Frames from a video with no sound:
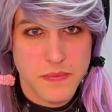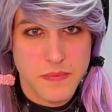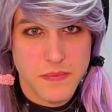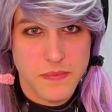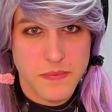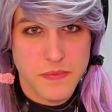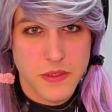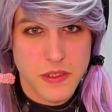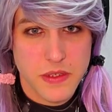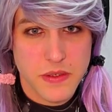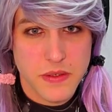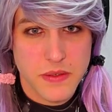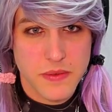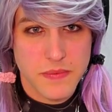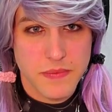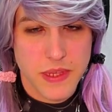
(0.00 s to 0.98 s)
So
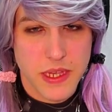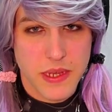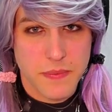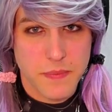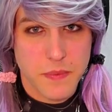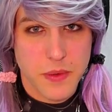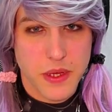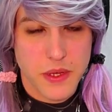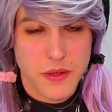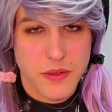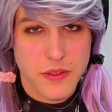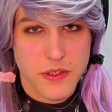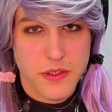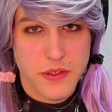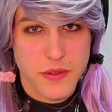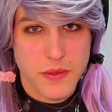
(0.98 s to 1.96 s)
yeah, we're going
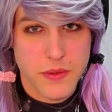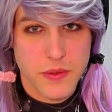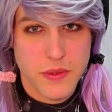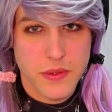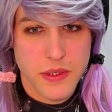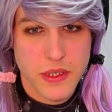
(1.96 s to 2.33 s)
to